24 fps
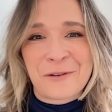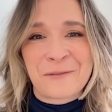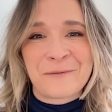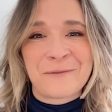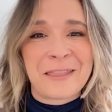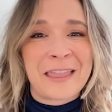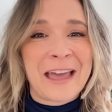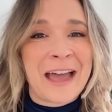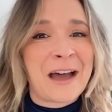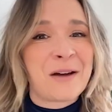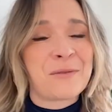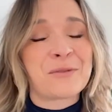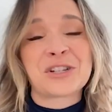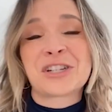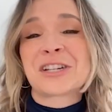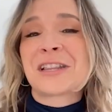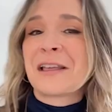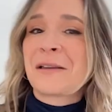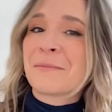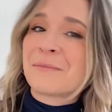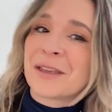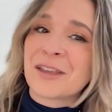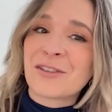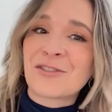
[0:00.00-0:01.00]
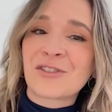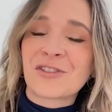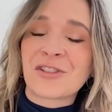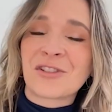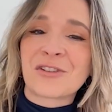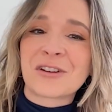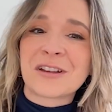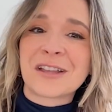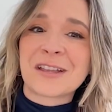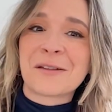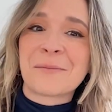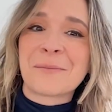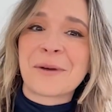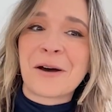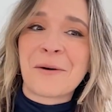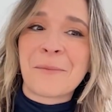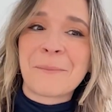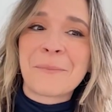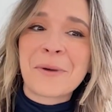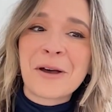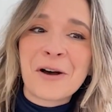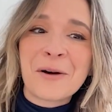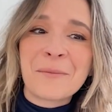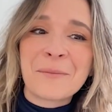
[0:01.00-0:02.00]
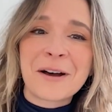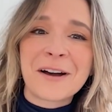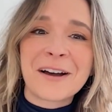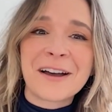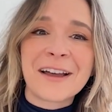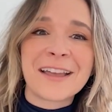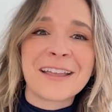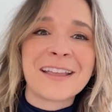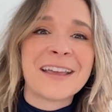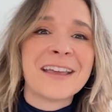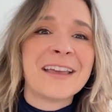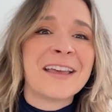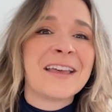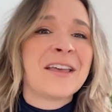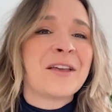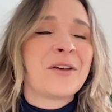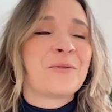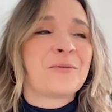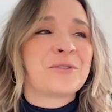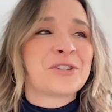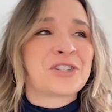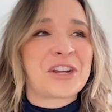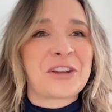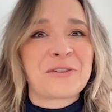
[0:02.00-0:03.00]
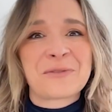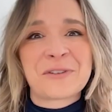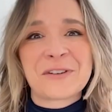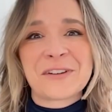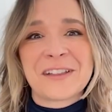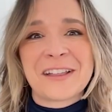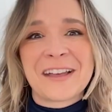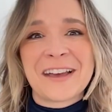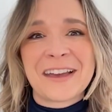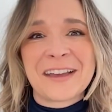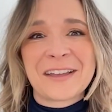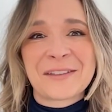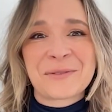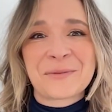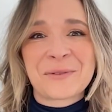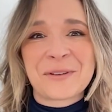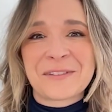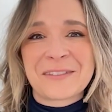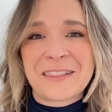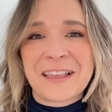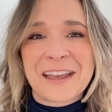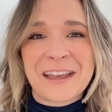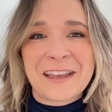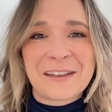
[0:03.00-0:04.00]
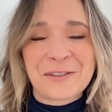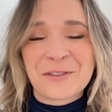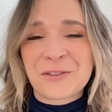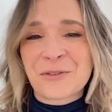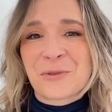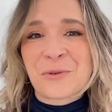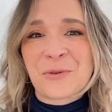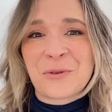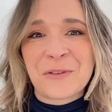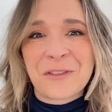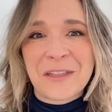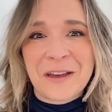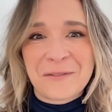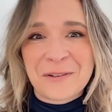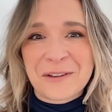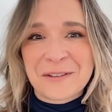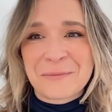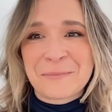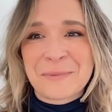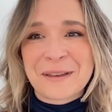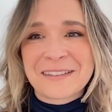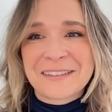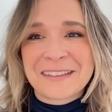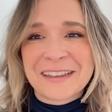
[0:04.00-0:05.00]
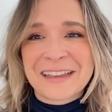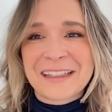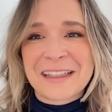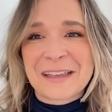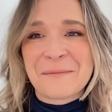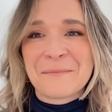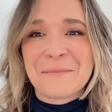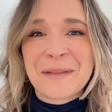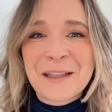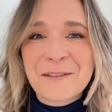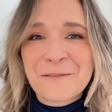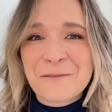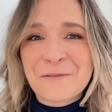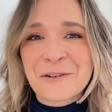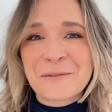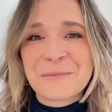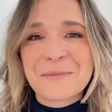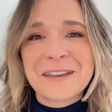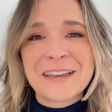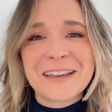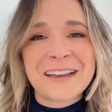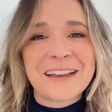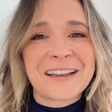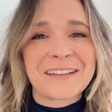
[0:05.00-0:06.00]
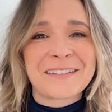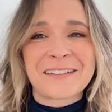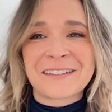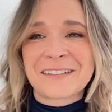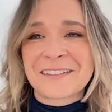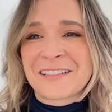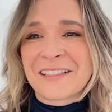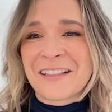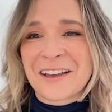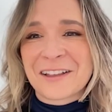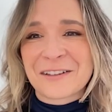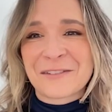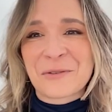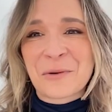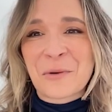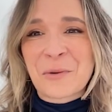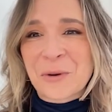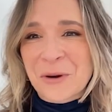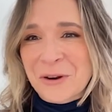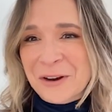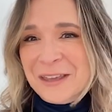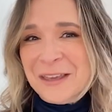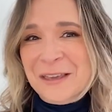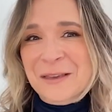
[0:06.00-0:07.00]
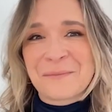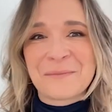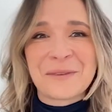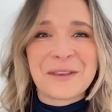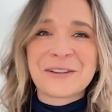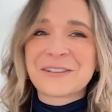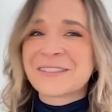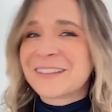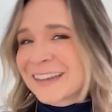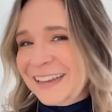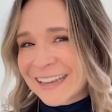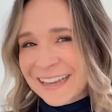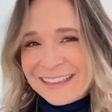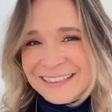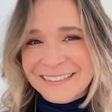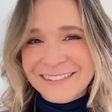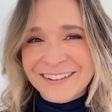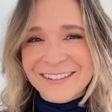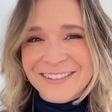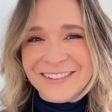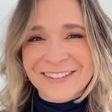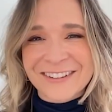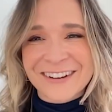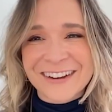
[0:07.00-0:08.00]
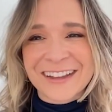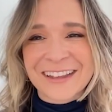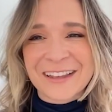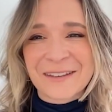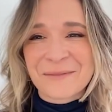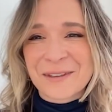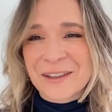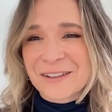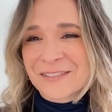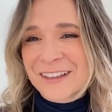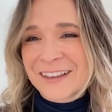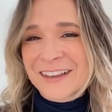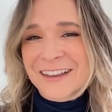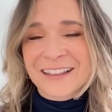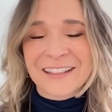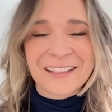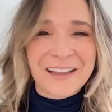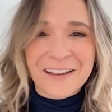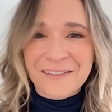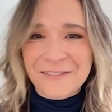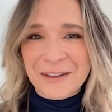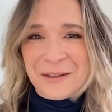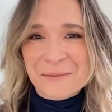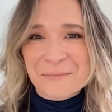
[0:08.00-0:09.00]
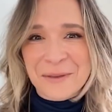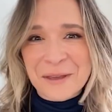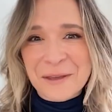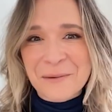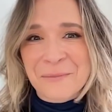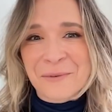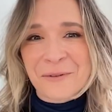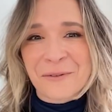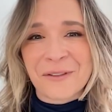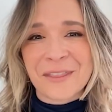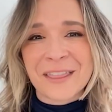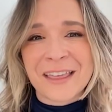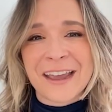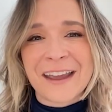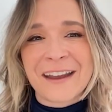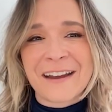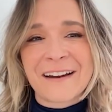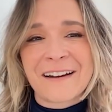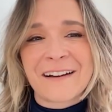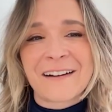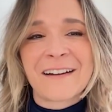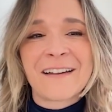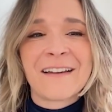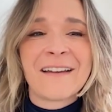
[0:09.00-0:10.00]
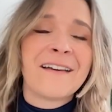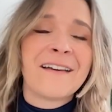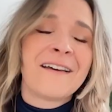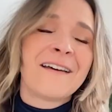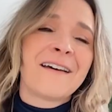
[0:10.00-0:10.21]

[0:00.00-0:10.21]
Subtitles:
of that, which led me to learning about Belmont, which I realized was like a school that was basically meant for me because there's a lot of quirky music industry, music loving people there.